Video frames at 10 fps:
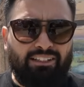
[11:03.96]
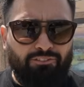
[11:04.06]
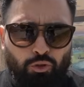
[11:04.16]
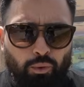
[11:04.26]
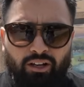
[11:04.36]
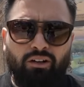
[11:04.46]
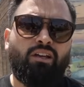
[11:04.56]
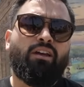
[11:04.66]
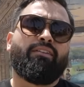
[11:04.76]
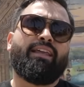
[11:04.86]
if you will,
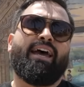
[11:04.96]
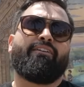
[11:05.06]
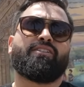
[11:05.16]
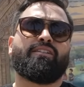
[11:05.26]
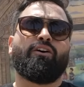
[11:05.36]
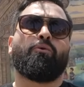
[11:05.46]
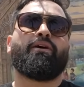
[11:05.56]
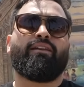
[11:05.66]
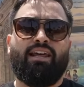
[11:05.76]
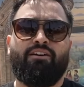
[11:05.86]
that have still
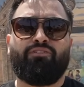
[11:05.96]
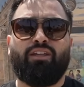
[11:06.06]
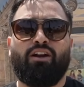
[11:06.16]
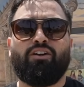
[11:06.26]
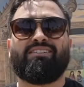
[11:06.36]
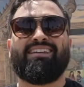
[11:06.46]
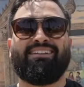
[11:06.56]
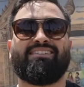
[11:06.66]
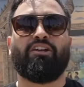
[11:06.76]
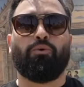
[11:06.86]
been left there
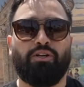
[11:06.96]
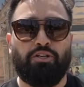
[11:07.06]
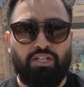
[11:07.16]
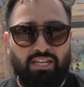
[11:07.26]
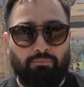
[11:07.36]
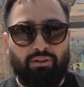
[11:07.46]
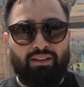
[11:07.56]
since the regime.